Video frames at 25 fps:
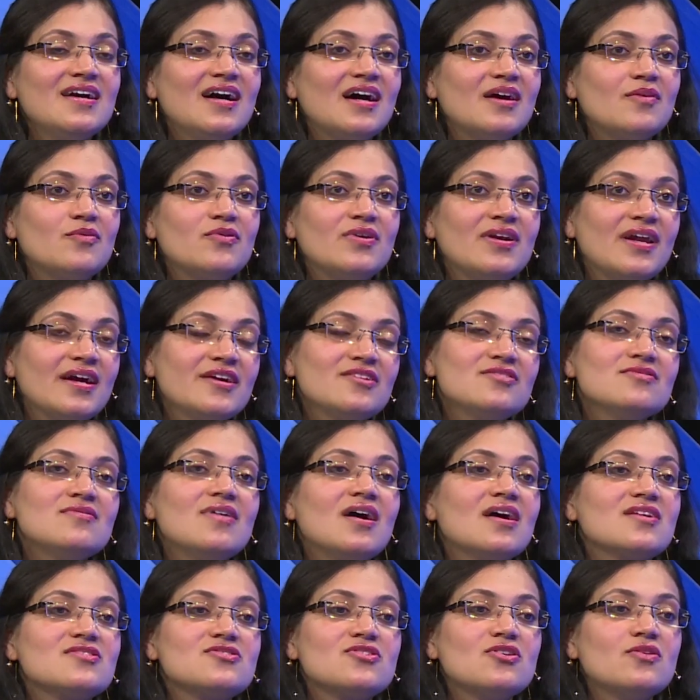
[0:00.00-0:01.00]
I would like to
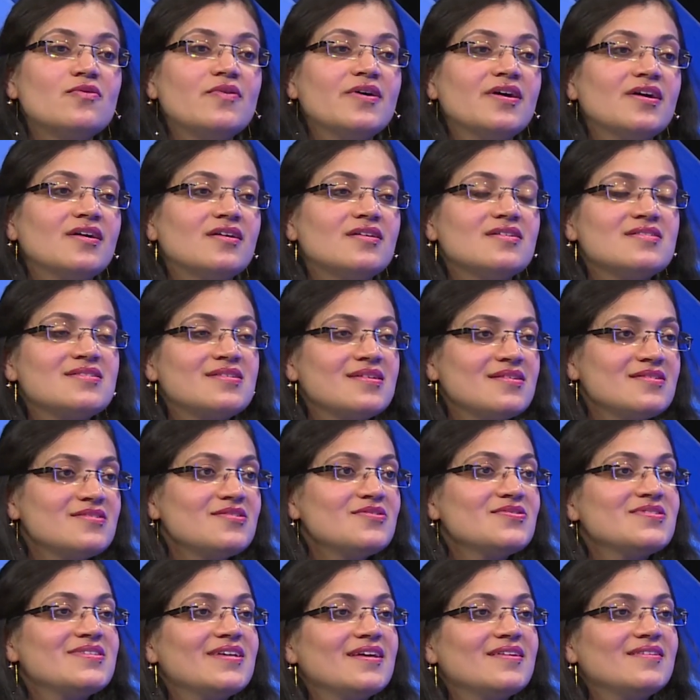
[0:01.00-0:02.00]
ask you over here since
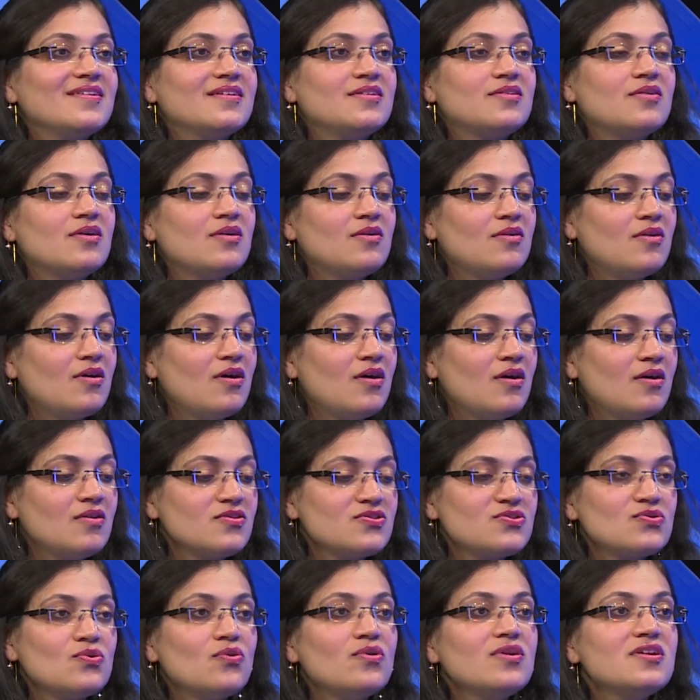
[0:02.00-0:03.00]
you said that
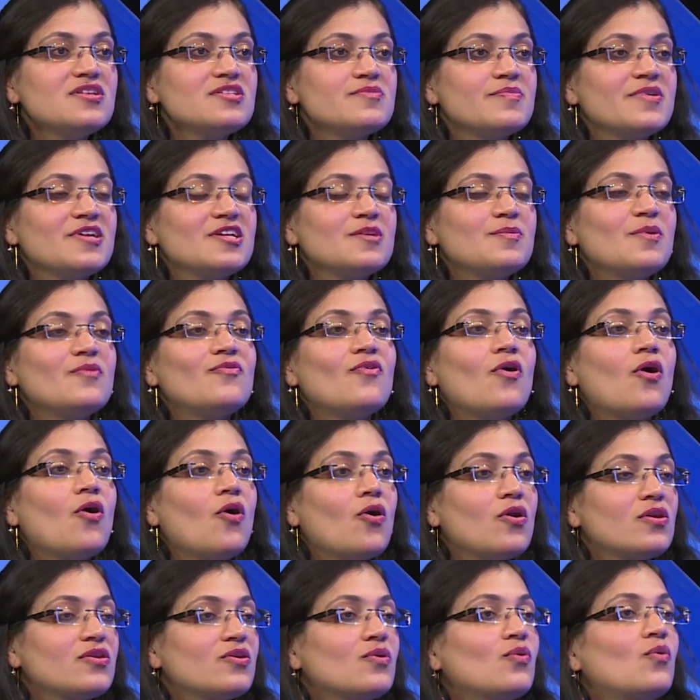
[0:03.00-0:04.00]
soul is made up of
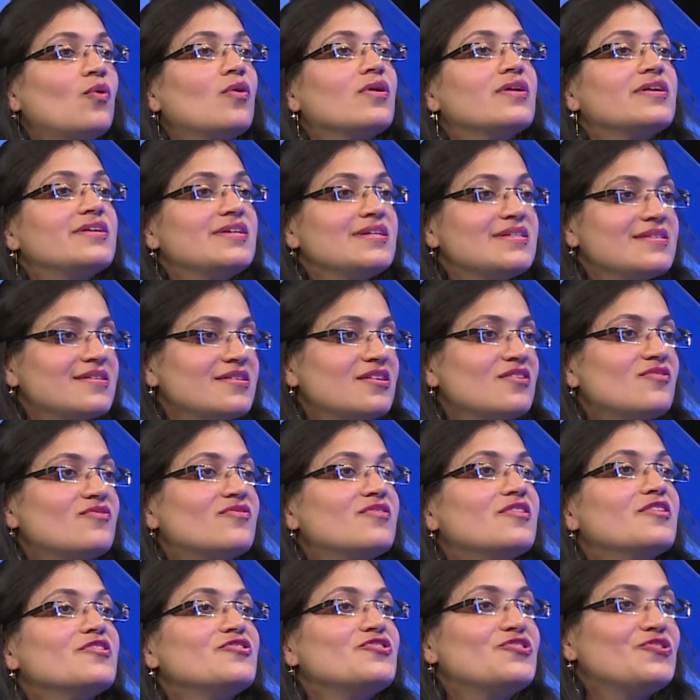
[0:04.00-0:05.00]
all the qualities and the
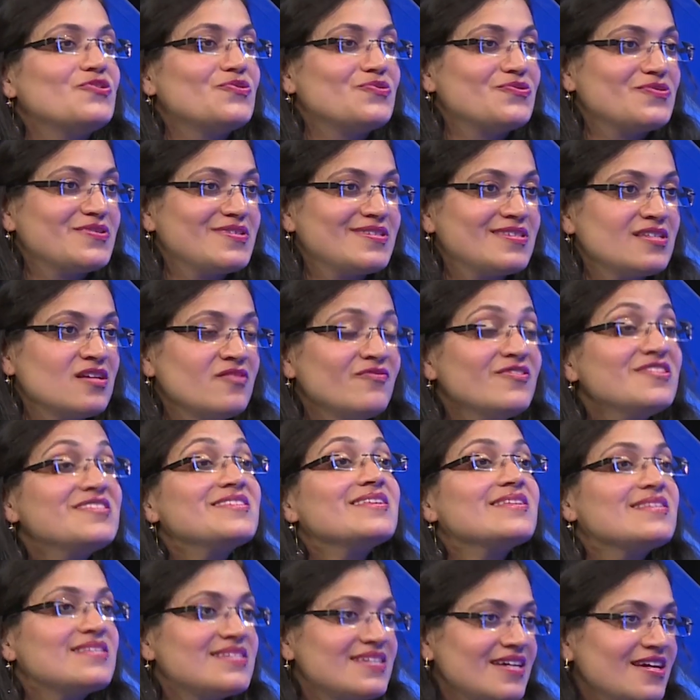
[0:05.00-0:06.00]
virtues which
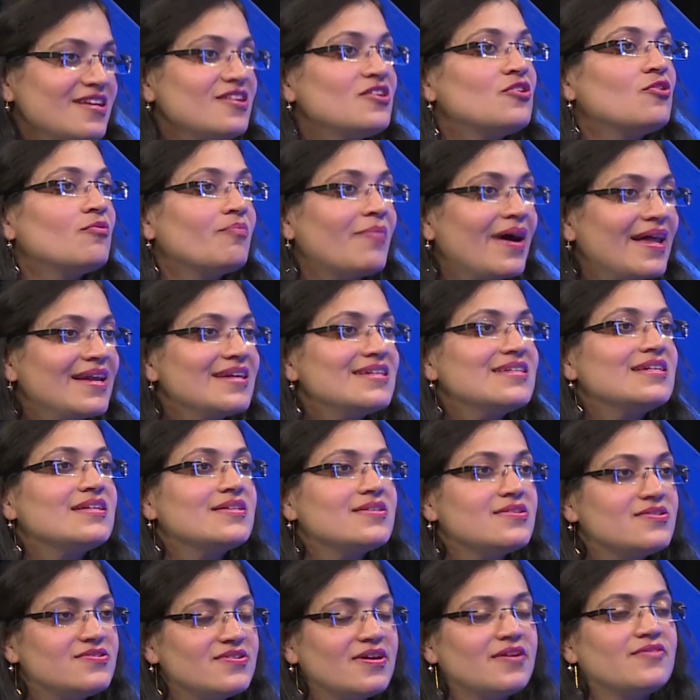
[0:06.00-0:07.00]
sustain humanity
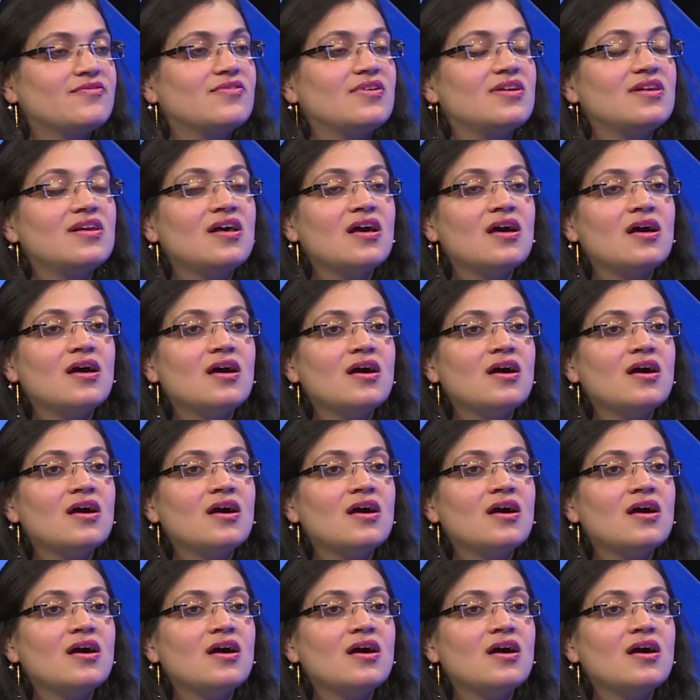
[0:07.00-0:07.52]
in general.